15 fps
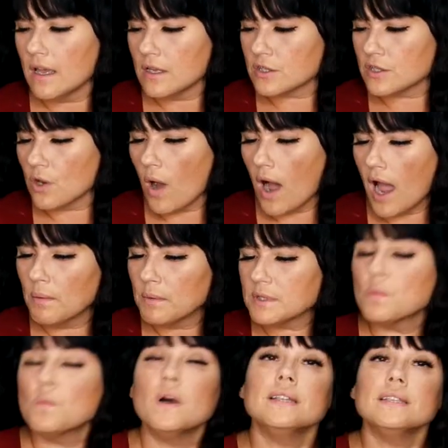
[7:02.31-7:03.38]
So I
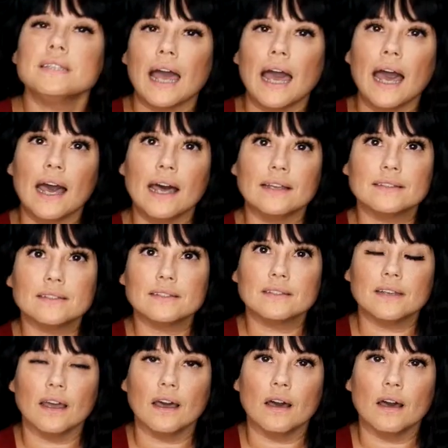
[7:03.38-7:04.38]
was once asked